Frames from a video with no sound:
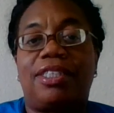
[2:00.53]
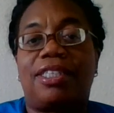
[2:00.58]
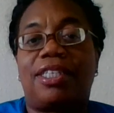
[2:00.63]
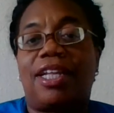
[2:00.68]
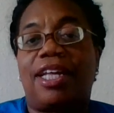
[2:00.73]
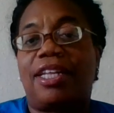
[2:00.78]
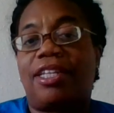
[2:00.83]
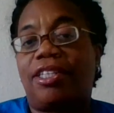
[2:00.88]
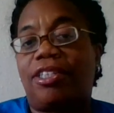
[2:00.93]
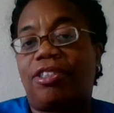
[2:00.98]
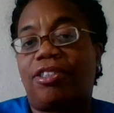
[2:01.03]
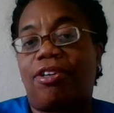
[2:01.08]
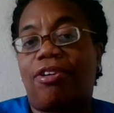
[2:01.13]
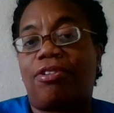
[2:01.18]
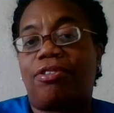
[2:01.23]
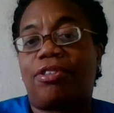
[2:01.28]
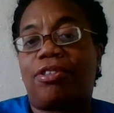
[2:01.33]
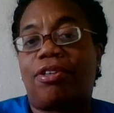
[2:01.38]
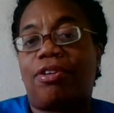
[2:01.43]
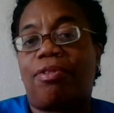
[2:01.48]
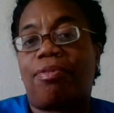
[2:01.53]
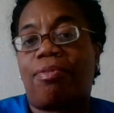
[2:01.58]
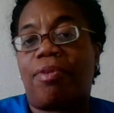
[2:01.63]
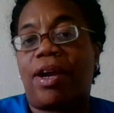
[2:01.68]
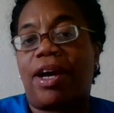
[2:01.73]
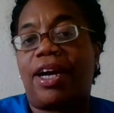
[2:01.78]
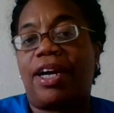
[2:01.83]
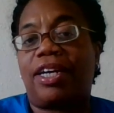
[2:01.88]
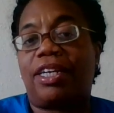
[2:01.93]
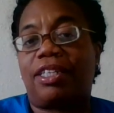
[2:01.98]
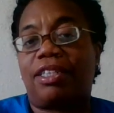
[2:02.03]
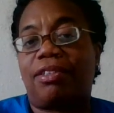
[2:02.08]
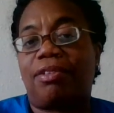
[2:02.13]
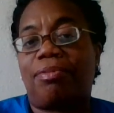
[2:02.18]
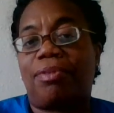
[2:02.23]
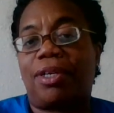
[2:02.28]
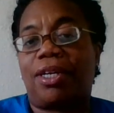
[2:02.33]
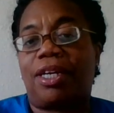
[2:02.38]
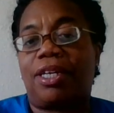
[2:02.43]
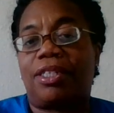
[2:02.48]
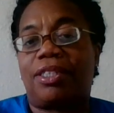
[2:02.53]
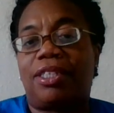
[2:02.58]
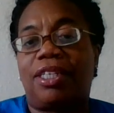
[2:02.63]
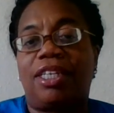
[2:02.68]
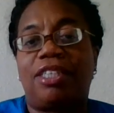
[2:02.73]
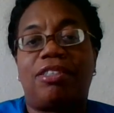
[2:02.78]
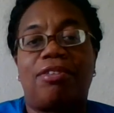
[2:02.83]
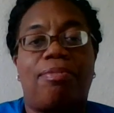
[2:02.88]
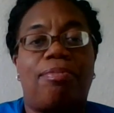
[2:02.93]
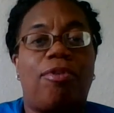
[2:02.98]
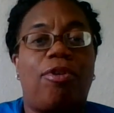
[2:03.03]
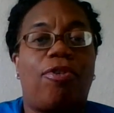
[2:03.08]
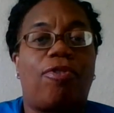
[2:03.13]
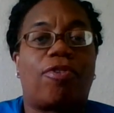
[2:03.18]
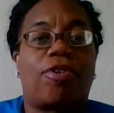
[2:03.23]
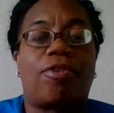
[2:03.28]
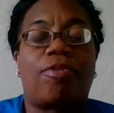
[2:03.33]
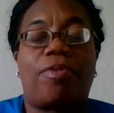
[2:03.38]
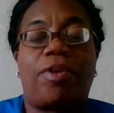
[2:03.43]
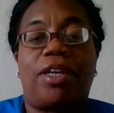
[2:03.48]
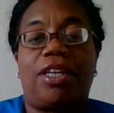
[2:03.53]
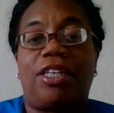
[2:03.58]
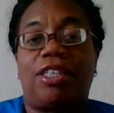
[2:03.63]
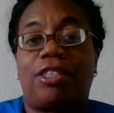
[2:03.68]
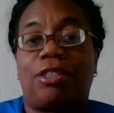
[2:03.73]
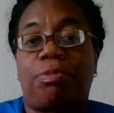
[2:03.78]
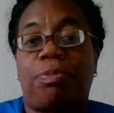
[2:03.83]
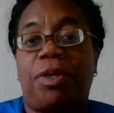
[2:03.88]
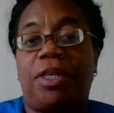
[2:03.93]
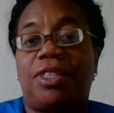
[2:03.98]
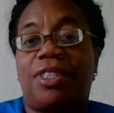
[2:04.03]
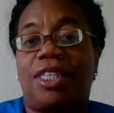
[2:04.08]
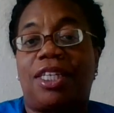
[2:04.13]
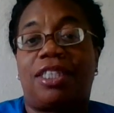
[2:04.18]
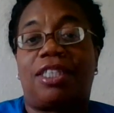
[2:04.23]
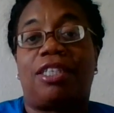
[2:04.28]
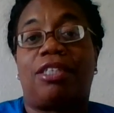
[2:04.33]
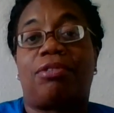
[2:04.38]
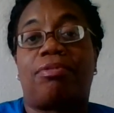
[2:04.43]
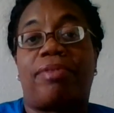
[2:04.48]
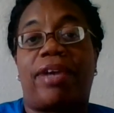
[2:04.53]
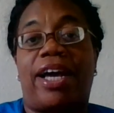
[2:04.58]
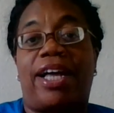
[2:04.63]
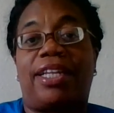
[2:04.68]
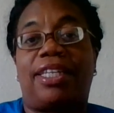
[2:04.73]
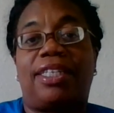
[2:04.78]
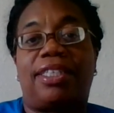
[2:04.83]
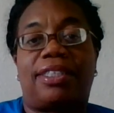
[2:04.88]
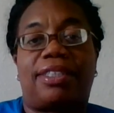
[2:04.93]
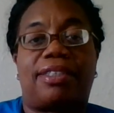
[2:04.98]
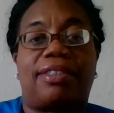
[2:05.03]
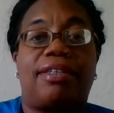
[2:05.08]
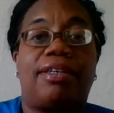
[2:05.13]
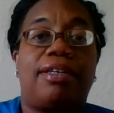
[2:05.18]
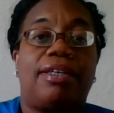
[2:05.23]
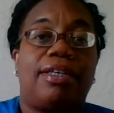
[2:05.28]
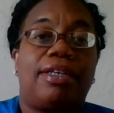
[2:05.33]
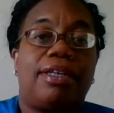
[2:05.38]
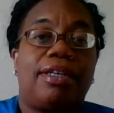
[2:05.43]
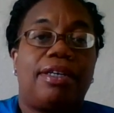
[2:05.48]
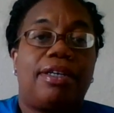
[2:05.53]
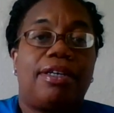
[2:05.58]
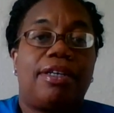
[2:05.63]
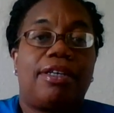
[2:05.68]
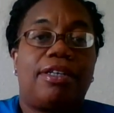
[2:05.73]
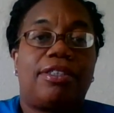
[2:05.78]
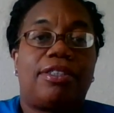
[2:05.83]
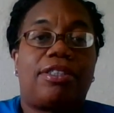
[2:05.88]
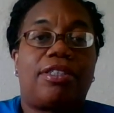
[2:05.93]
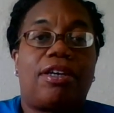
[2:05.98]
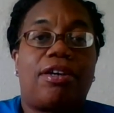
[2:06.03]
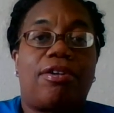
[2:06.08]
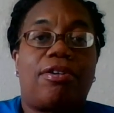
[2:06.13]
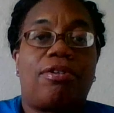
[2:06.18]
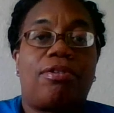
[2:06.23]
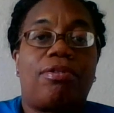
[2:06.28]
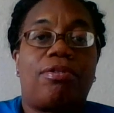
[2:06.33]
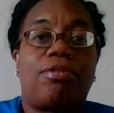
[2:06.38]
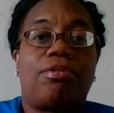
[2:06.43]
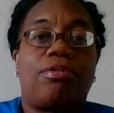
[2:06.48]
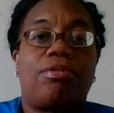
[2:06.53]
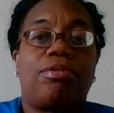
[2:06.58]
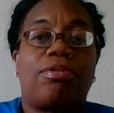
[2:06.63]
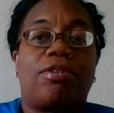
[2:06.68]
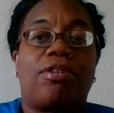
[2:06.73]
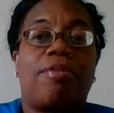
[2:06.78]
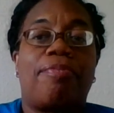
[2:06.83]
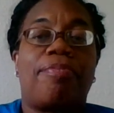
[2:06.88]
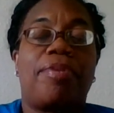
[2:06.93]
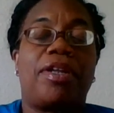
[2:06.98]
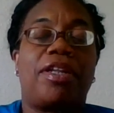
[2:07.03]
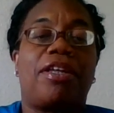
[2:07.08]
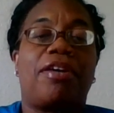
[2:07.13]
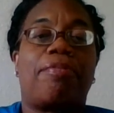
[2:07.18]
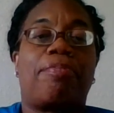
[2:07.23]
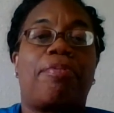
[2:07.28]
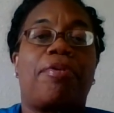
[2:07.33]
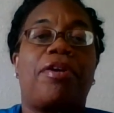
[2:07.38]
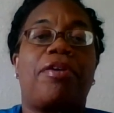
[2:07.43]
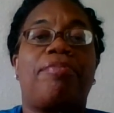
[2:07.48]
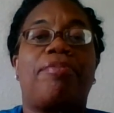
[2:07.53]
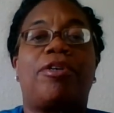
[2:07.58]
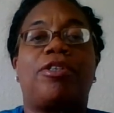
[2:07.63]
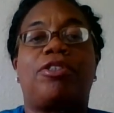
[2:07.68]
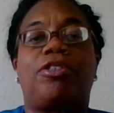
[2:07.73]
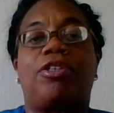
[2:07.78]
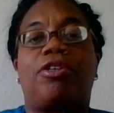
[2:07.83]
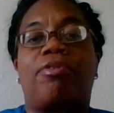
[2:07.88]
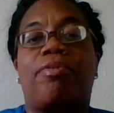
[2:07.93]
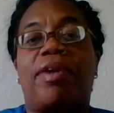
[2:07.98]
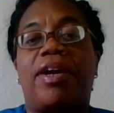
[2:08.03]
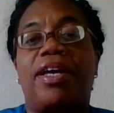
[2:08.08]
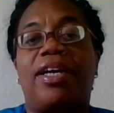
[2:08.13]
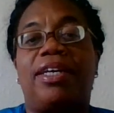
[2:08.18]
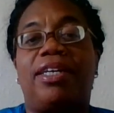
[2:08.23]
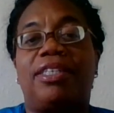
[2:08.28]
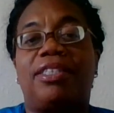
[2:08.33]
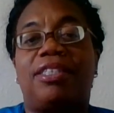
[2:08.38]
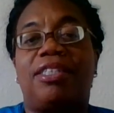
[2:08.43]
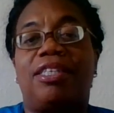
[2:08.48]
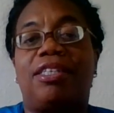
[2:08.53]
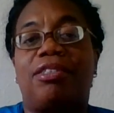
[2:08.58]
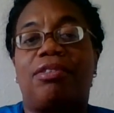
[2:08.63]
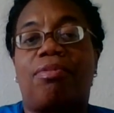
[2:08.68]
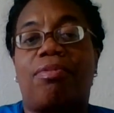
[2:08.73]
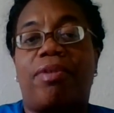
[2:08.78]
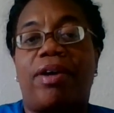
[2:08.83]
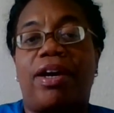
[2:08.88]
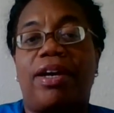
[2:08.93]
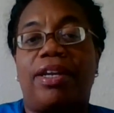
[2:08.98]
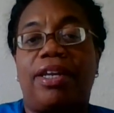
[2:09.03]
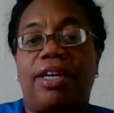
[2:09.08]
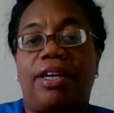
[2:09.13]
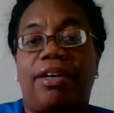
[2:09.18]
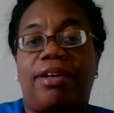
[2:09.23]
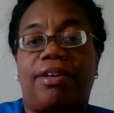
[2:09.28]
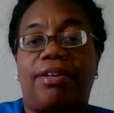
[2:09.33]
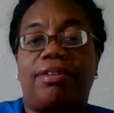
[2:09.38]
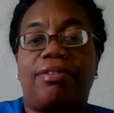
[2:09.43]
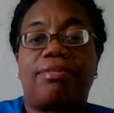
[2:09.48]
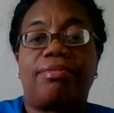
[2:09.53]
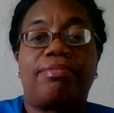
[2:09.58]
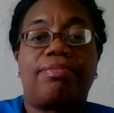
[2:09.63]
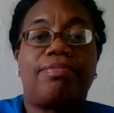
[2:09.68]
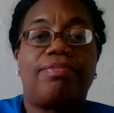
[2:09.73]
slightly turned to the right because he's a mover when he speaks at these rallies. So the bullet pretty much grazed his right ear.